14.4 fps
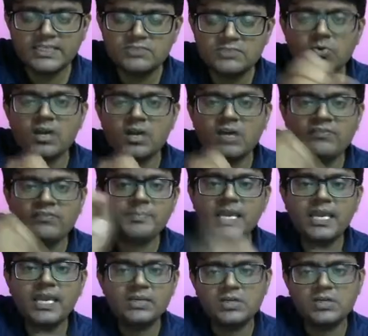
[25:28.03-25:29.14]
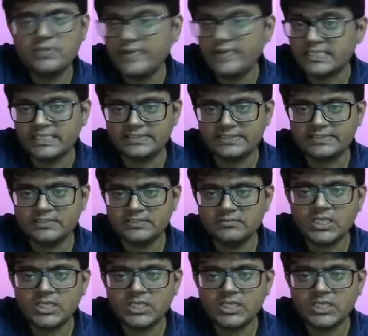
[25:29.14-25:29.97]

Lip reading: is more of application of the vectors,